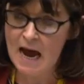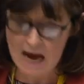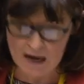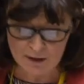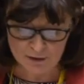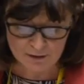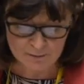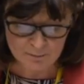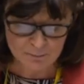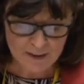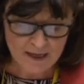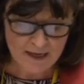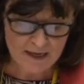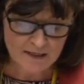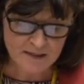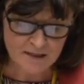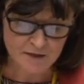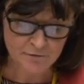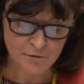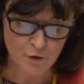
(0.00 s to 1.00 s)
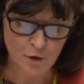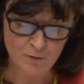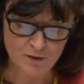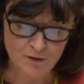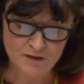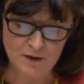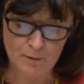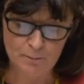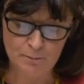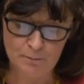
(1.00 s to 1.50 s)
Alan Bates, the former
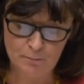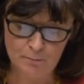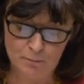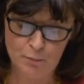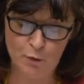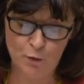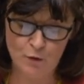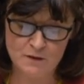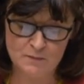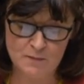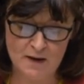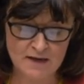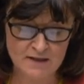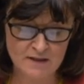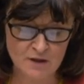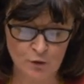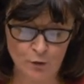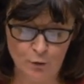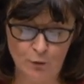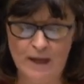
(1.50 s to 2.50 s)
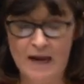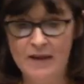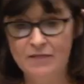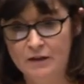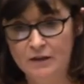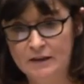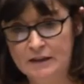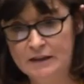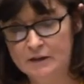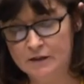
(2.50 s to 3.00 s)
sub-postmaster who led
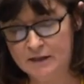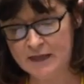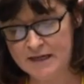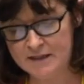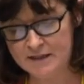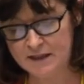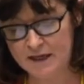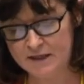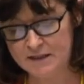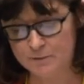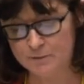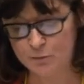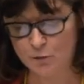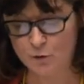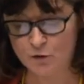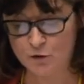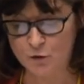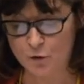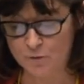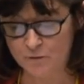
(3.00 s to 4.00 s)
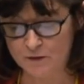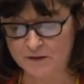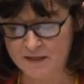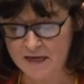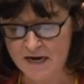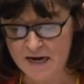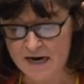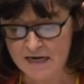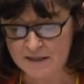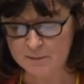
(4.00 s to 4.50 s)
the legal case against the Post Office,
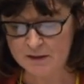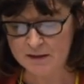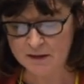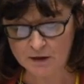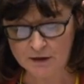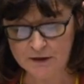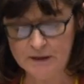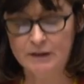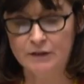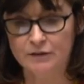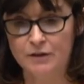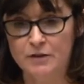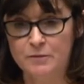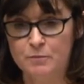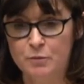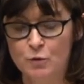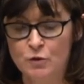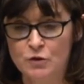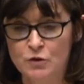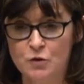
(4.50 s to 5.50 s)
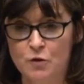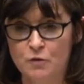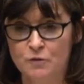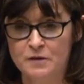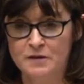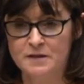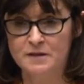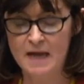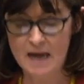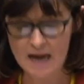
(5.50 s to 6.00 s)
has been clear that the Post
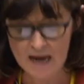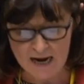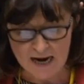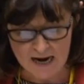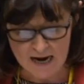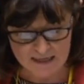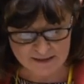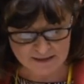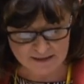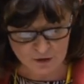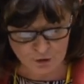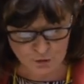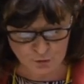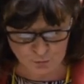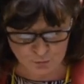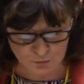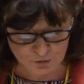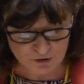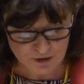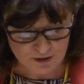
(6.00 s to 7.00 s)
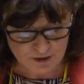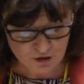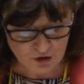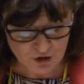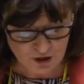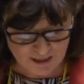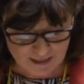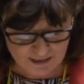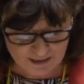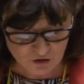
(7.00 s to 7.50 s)
Office has not
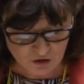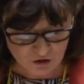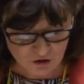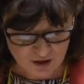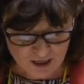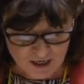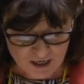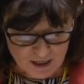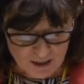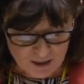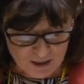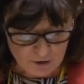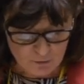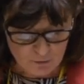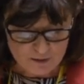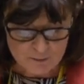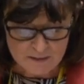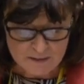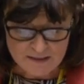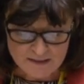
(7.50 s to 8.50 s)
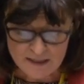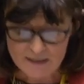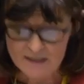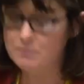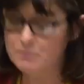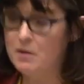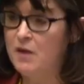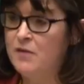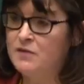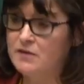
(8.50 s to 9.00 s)
changed. Now, it's been
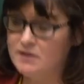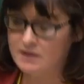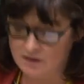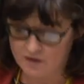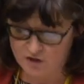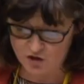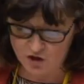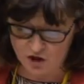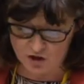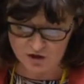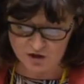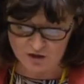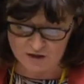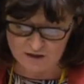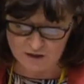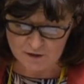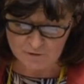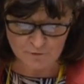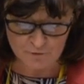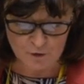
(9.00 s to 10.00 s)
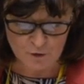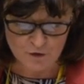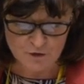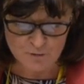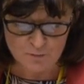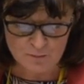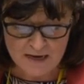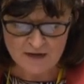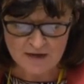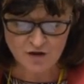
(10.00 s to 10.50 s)
6 months since judges
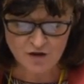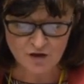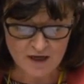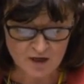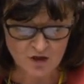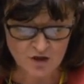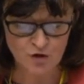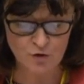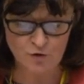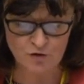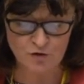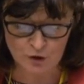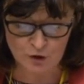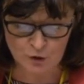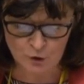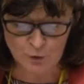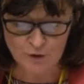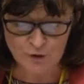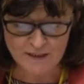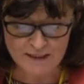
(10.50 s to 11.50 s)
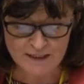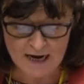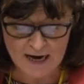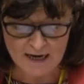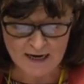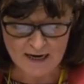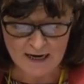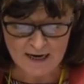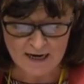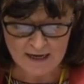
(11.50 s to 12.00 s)
found major issues, including
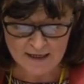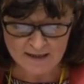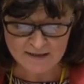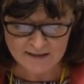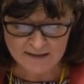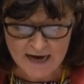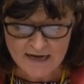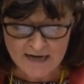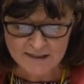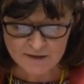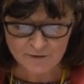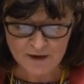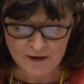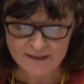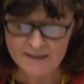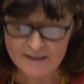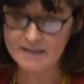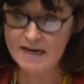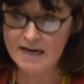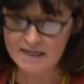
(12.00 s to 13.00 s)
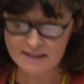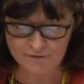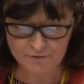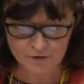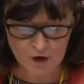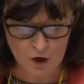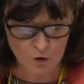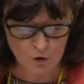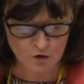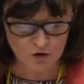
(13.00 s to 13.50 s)
an
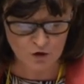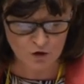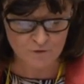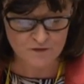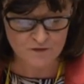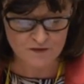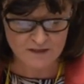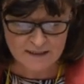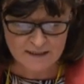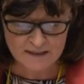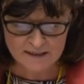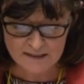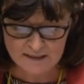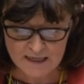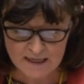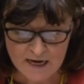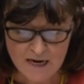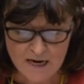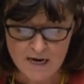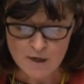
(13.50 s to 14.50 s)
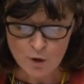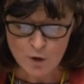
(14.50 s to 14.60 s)
excessive culture of secrecy,